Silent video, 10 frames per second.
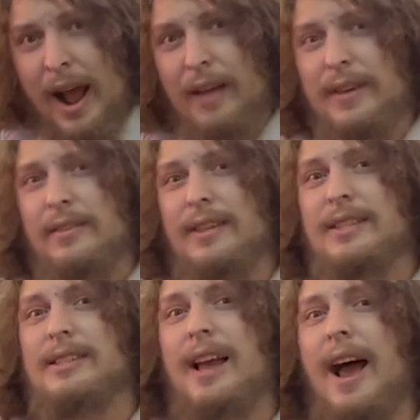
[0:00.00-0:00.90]
and then the
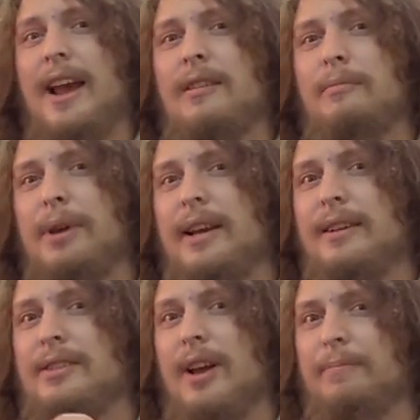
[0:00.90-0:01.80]
sign being
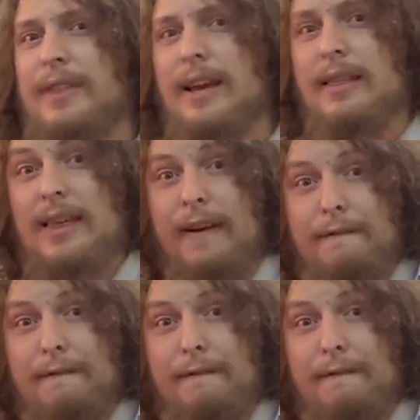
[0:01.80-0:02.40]
something that